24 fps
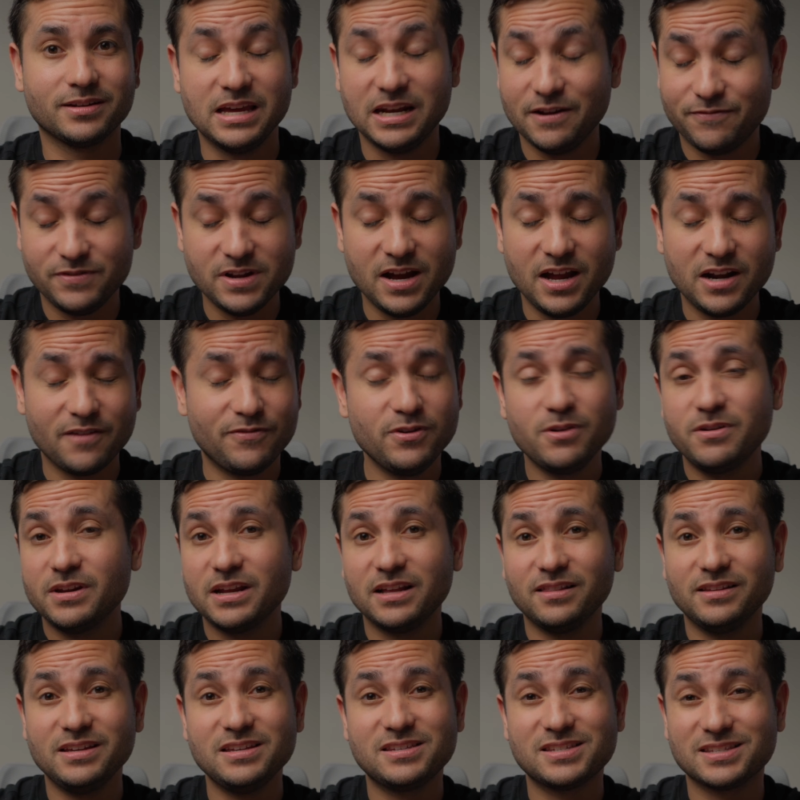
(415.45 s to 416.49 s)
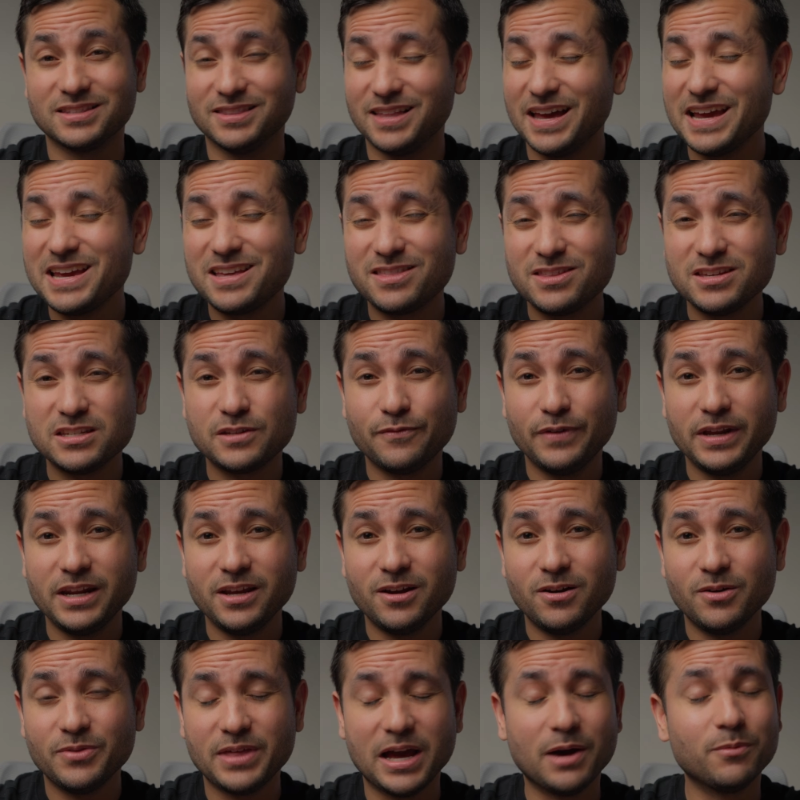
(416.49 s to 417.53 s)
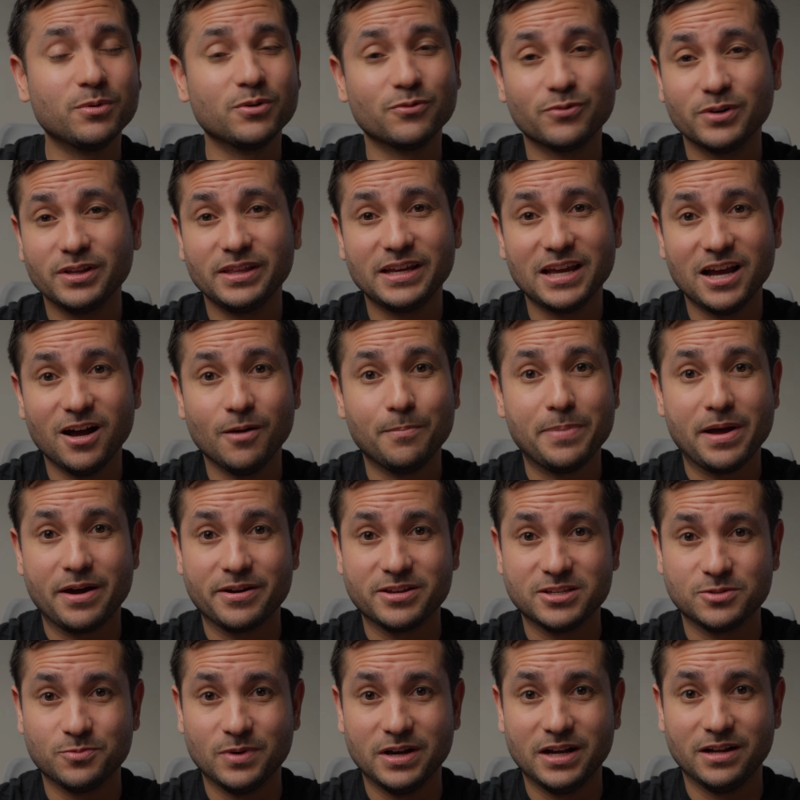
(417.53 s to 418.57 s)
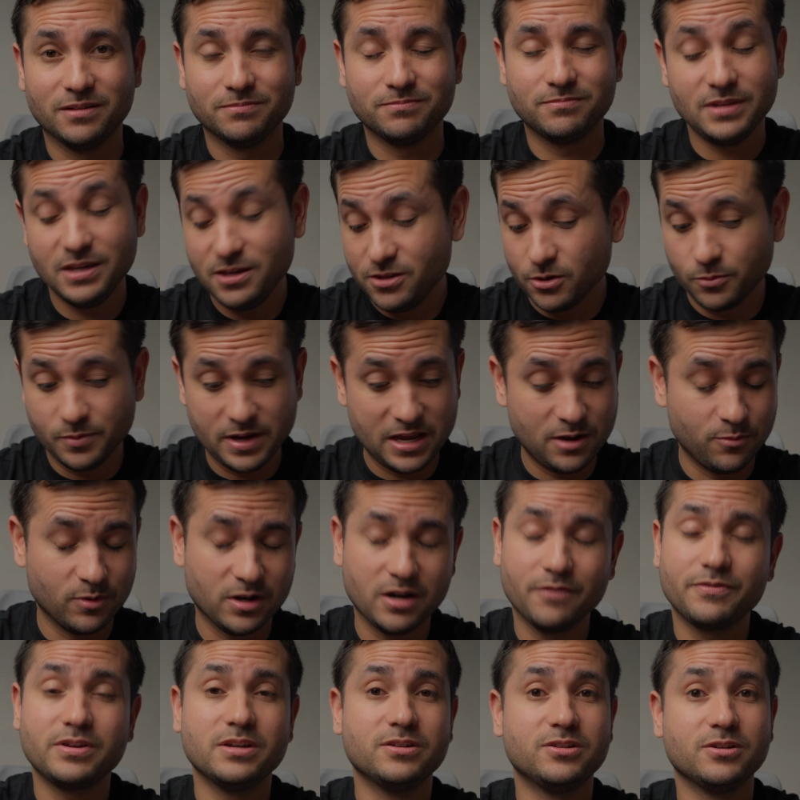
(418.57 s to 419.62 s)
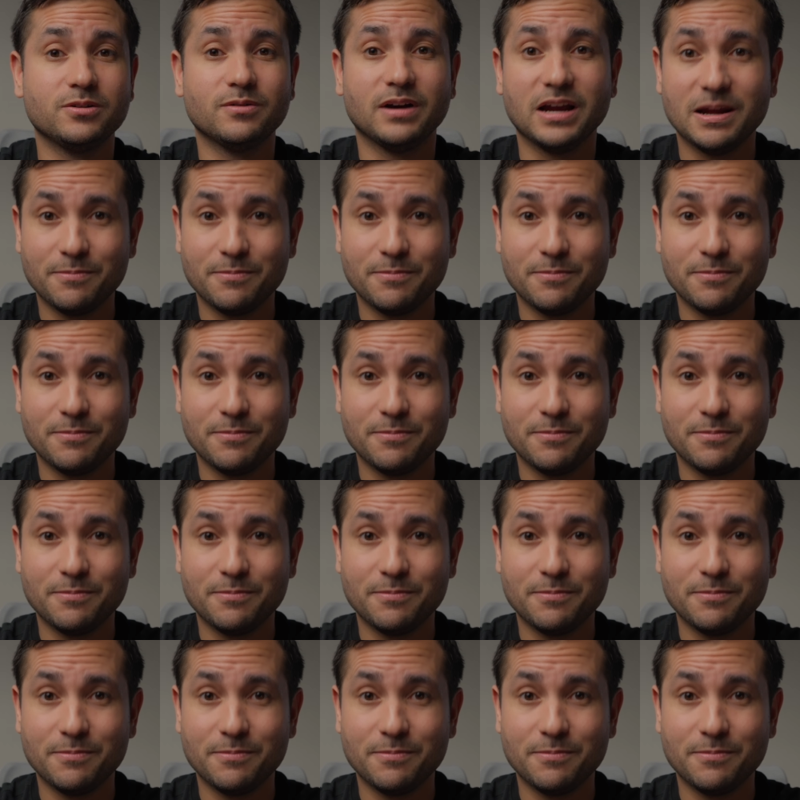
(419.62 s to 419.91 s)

And if not, if you could at least like this video, that would really help out as well. Either way, whatever you do, I